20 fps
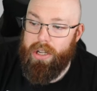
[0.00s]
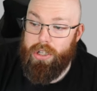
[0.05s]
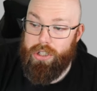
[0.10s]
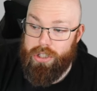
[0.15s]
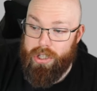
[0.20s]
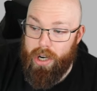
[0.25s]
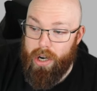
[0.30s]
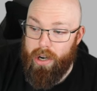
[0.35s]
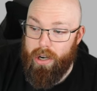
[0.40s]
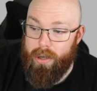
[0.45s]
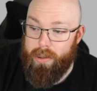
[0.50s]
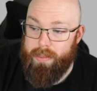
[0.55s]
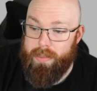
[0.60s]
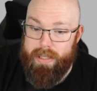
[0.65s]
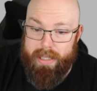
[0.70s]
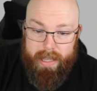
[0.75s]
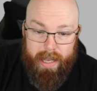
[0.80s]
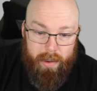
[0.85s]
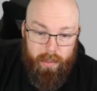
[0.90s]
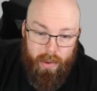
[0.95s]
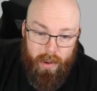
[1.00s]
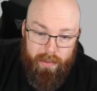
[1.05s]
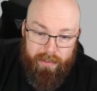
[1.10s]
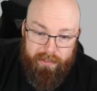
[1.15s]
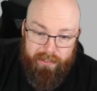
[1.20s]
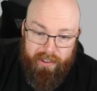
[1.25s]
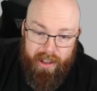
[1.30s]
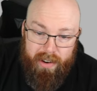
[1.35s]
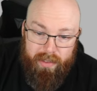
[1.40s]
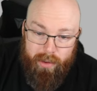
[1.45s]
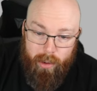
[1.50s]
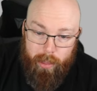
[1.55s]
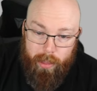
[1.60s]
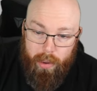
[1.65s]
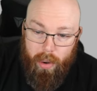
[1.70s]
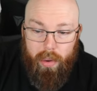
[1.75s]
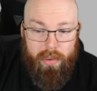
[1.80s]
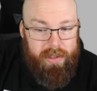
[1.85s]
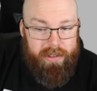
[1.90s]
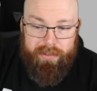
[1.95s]
terms that were favorable
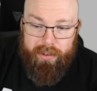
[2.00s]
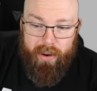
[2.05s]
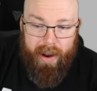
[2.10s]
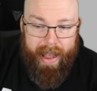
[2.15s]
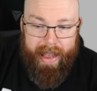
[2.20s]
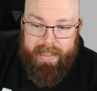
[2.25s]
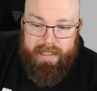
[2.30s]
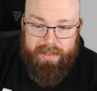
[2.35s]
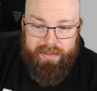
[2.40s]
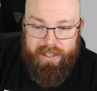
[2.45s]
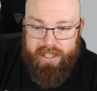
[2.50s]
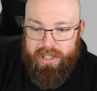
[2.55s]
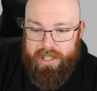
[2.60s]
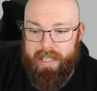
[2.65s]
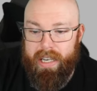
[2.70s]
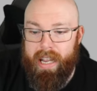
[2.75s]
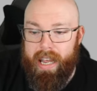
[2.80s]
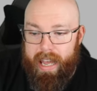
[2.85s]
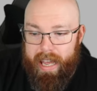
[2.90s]
only for Activision